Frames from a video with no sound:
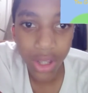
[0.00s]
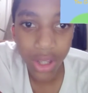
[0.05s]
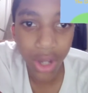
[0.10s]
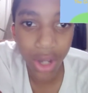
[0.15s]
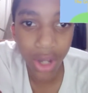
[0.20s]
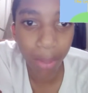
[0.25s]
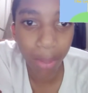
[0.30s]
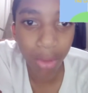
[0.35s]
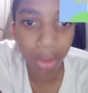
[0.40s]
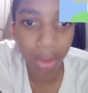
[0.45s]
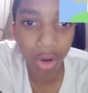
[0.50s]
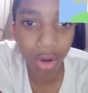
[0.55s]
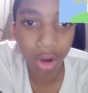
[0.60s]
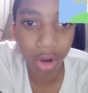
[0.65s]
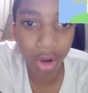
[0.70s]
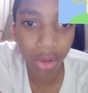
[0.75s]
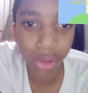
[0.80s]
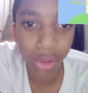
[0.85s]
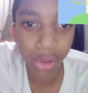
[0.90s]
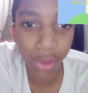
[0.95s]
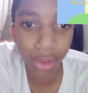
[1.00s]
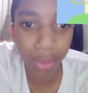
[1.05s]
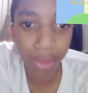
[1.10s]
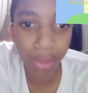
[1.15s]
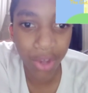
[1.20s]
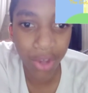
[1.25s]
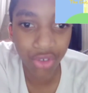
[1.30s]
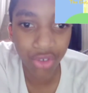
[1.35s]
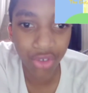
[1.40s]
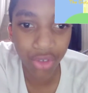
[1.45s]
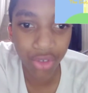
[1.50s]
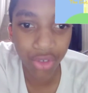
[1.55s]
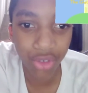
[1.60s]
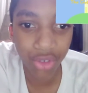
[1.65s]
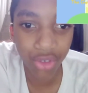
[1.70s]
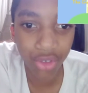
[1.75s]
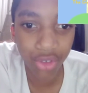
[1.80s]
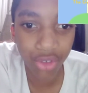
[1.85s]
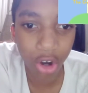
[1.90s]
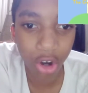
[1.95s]
Yep, our only special,
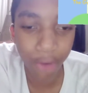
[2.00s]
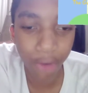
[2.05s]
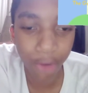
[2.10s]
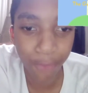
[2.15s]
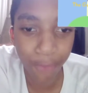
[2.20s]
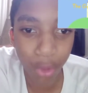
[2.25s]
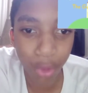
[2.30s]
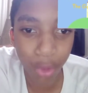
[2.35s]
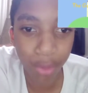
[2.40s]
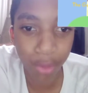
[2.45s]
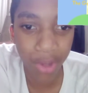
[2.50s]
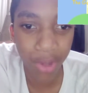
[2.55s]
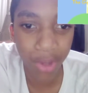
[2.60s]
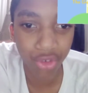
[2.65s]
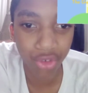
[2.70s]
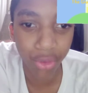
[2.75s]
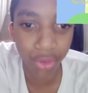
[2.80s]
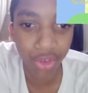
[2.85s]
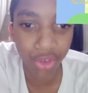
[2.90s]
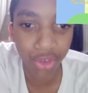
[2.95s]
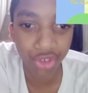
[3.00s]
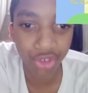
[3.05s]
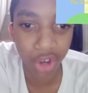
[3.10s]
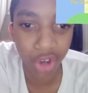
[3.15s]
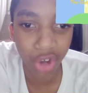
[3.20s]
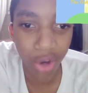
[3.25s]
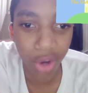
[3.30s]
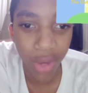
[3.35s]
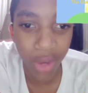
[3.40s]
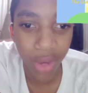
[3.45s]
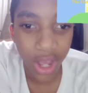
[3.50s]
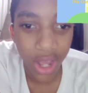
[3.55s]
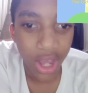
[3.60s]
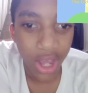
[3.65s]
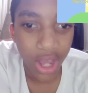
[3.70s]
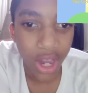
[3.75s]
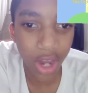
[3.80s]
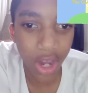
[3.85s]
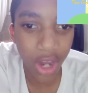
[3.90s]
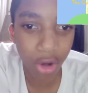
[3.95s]
uh, our first special of the show,
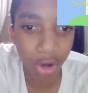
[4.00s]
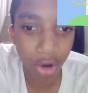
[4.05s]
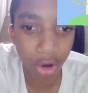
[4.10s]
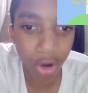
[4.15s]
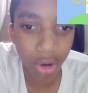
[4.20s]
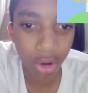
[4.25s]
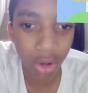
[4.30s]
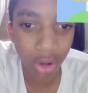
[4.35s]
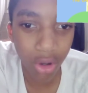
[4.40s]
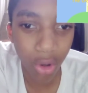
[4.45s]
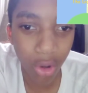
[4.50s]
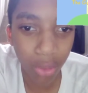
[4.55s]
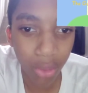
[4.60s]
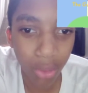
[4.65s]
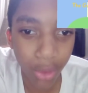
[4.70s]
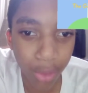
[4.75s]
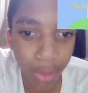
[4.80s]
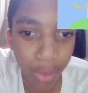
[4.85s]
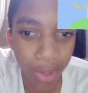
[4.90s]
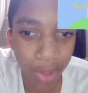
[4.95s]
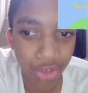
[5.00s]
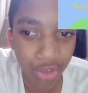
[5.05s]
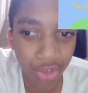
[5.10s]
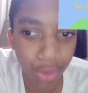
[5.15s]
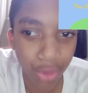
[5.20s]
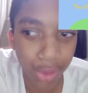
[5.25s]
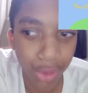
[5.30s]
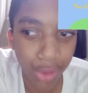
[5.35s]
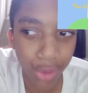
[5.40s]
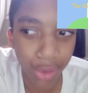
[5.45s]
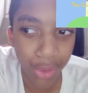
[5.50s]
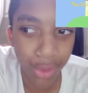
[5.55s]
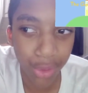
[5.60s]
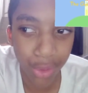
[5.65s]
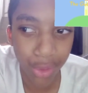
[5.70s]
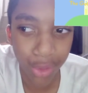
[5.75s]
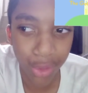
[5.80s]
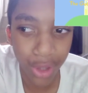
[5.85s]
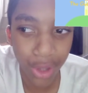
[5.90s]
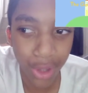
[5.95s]
and our only special of
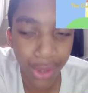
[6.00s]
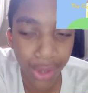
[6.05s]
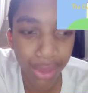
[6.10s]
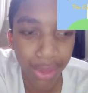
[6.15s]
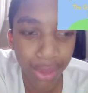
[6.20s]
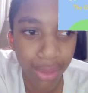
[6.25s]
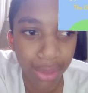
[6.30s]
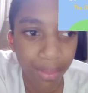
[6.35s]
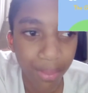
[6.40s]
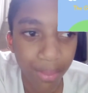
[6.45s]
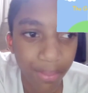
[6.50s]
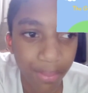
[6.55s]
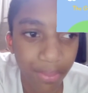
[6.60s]
season six.